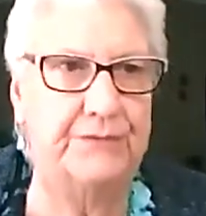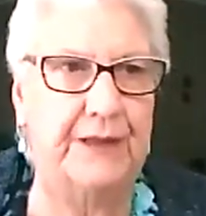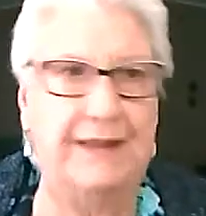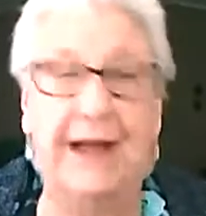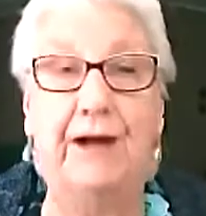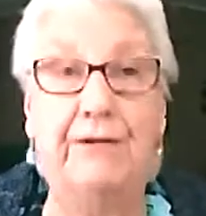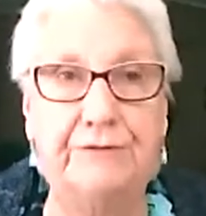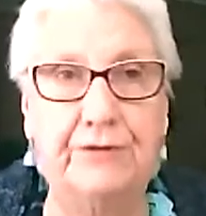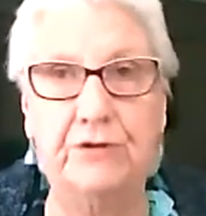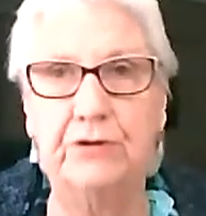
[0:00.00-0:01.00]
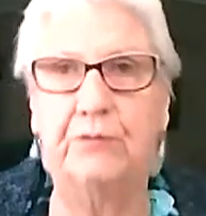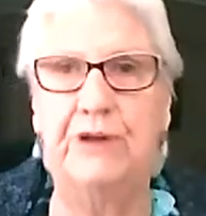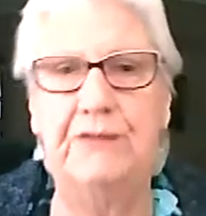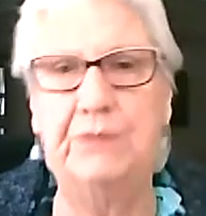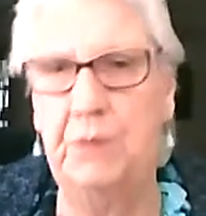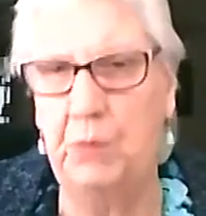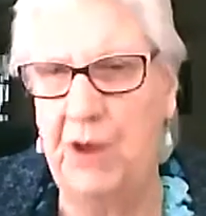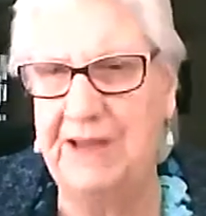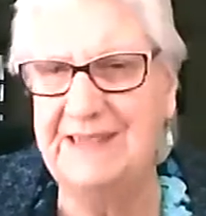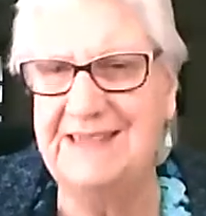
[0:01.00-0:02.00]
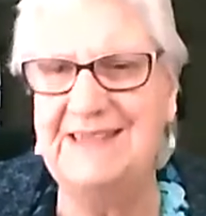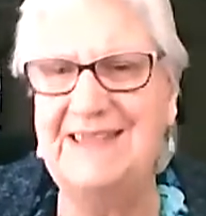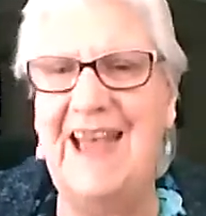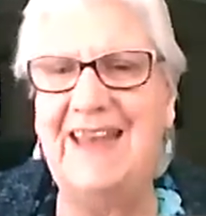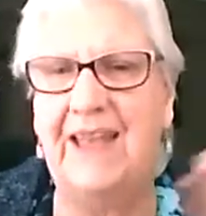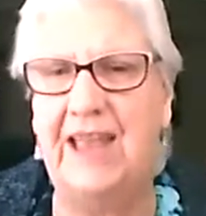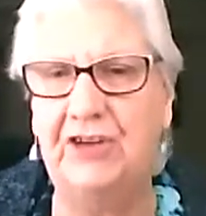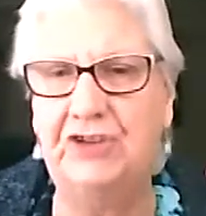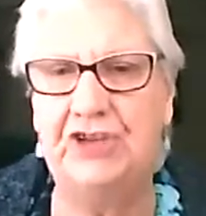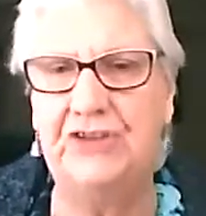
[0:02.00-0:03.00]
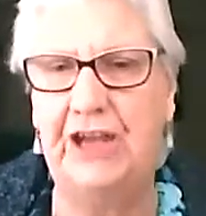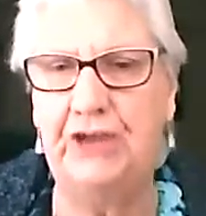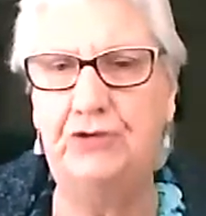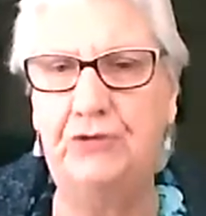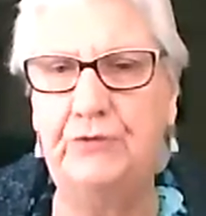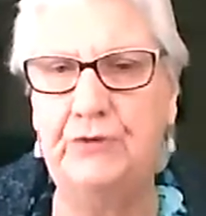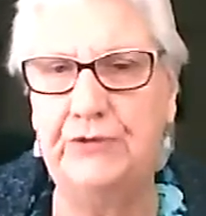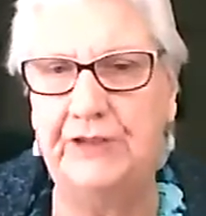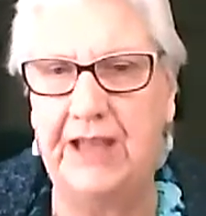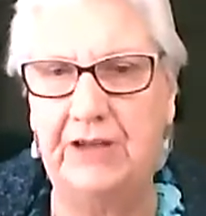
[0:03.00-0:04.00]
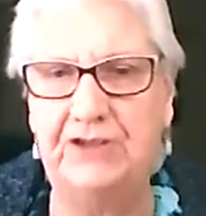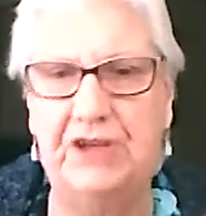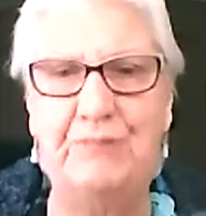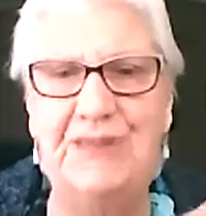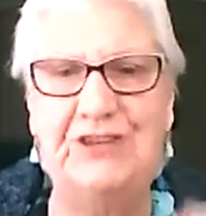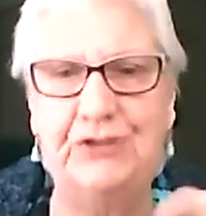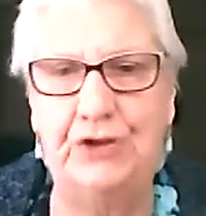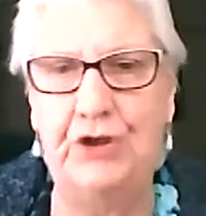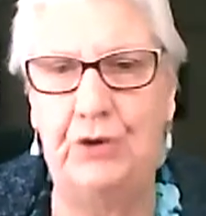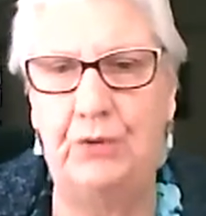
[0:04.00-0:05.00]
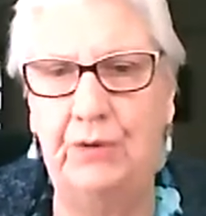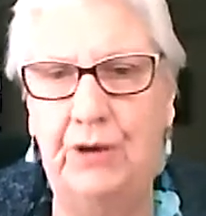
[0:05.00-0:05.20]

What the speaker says: love or whatever. But what does that energy, that universal energy mean to you?